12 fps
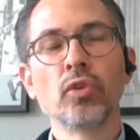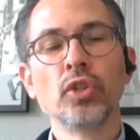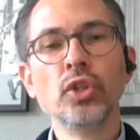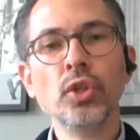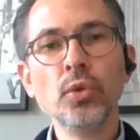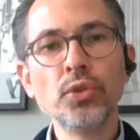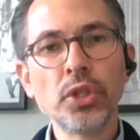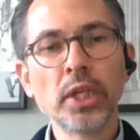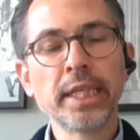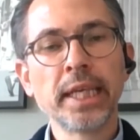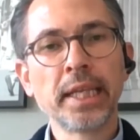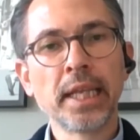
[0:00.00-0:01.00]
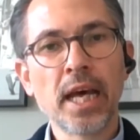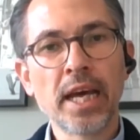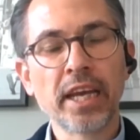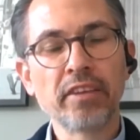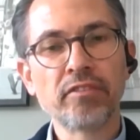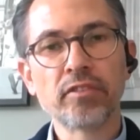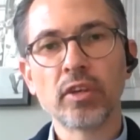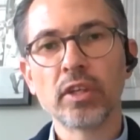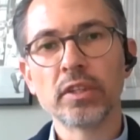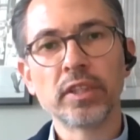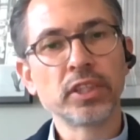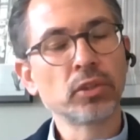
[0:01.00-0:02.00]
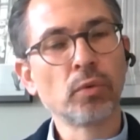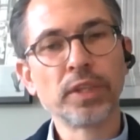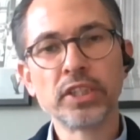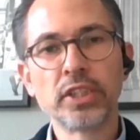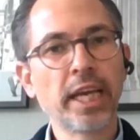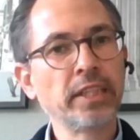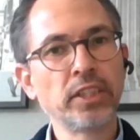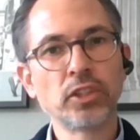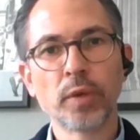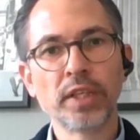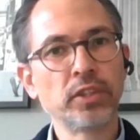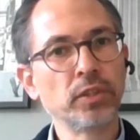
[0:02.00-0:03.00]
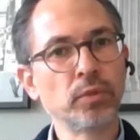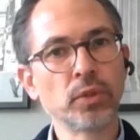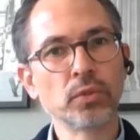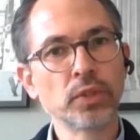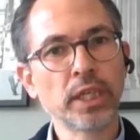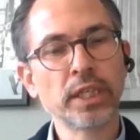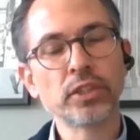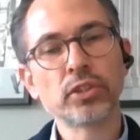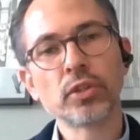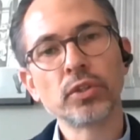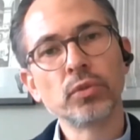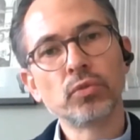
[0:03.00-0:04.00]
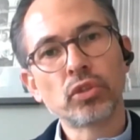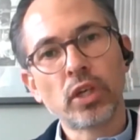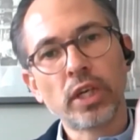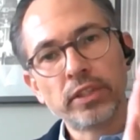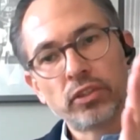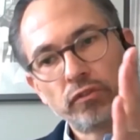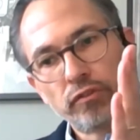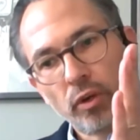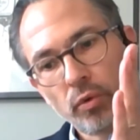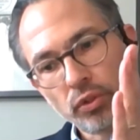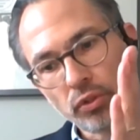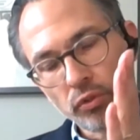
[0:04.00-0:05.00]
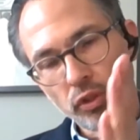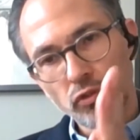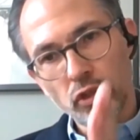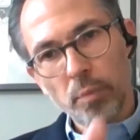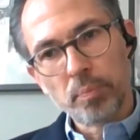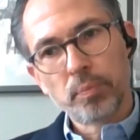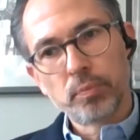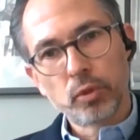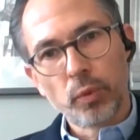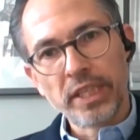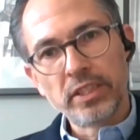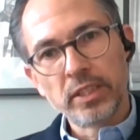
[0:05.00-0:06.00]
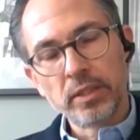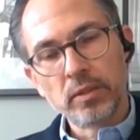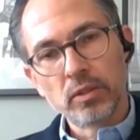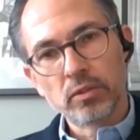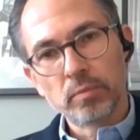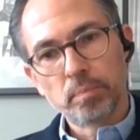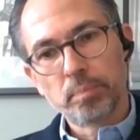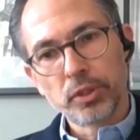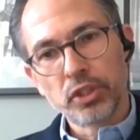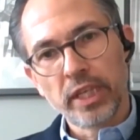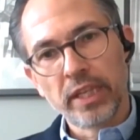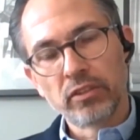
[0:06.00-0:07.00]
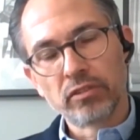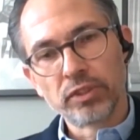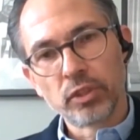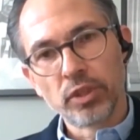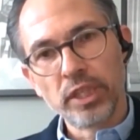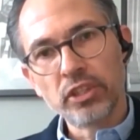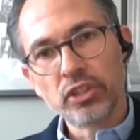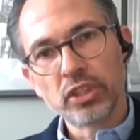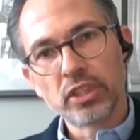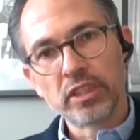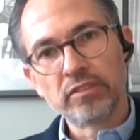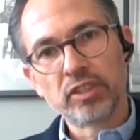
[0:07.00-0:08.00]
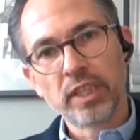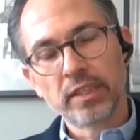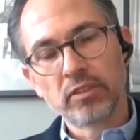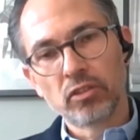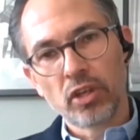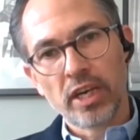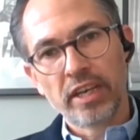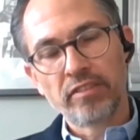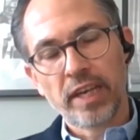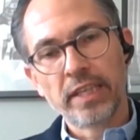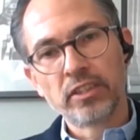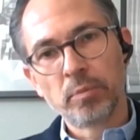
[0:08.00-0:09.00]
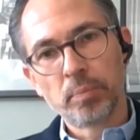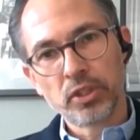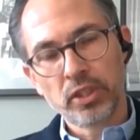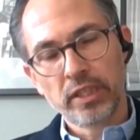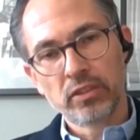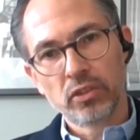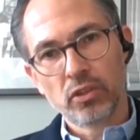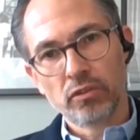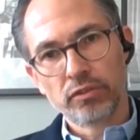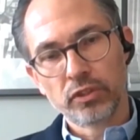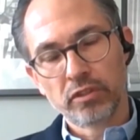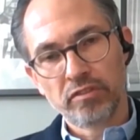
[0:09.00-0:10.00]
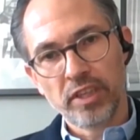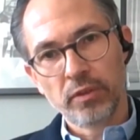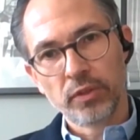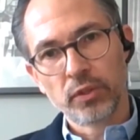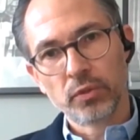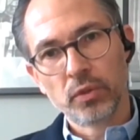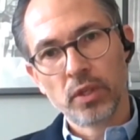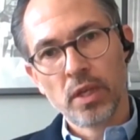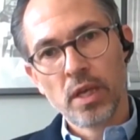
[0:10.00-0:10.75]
usually in life, there's always the 80-20 rule. Yeah, so you try to focus on the top 20% of your initiatives that drive 80% of your value.